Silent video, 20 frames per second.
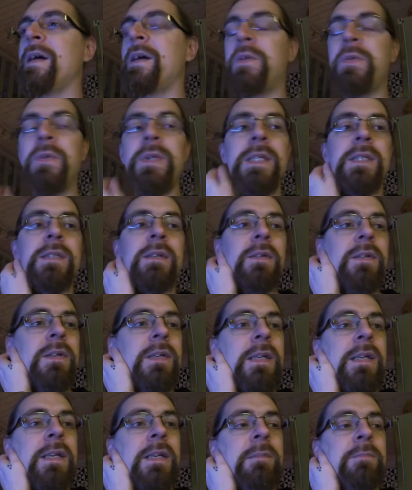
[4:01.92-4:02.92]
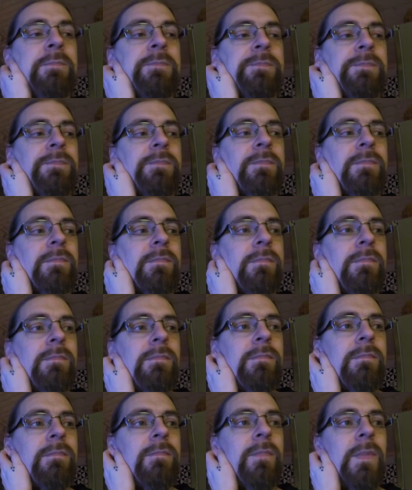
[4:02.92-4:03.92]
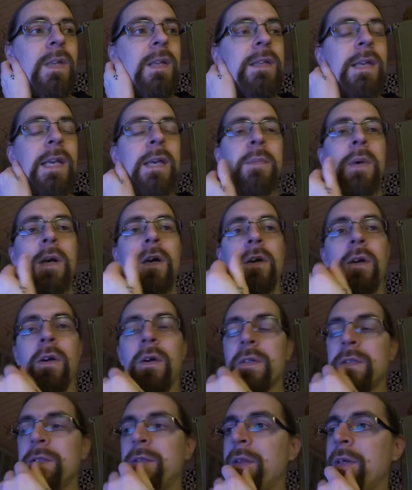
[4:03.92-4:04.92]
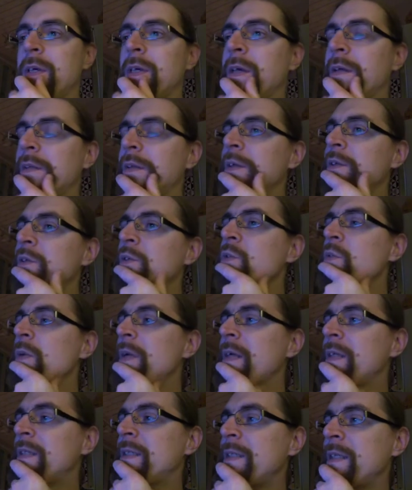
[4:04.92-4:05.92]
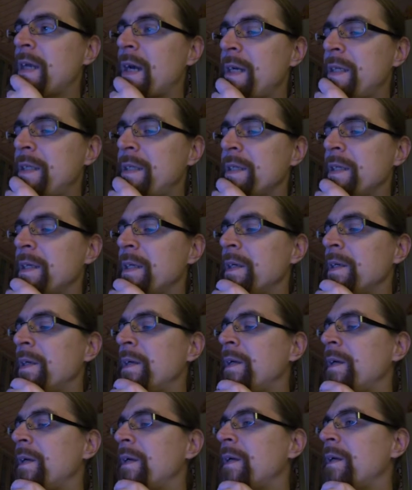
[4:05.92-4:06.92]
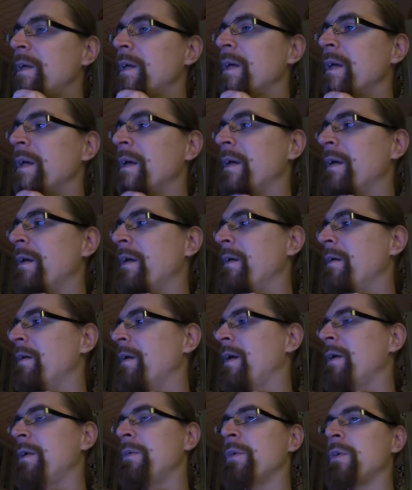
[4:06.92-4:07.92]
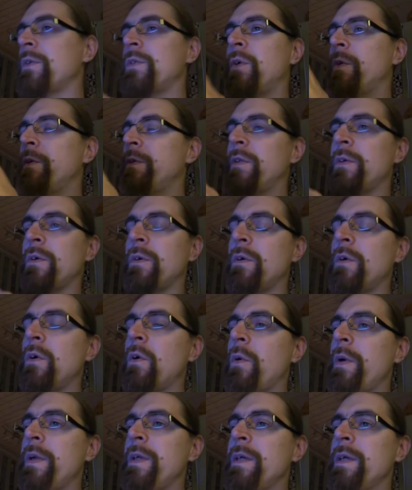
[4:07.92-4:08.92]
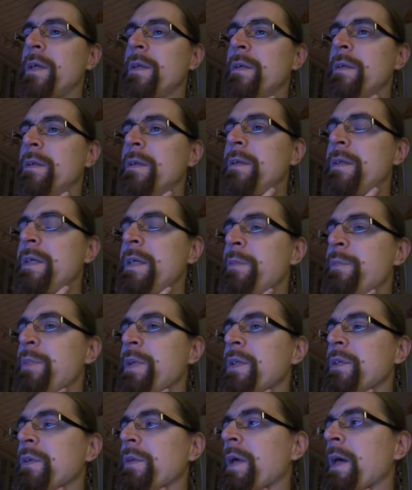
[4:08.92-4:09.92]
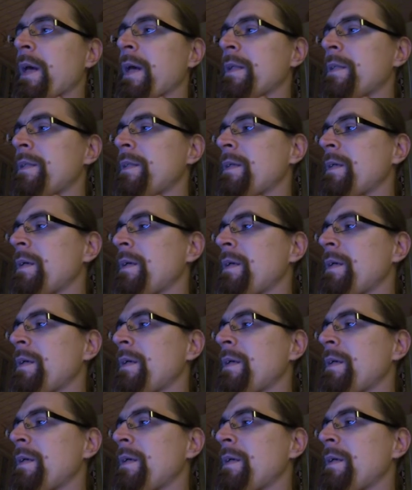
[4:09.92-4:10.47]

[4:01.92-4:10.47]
recently came across the new XC90. I'm not going to go any deep into that.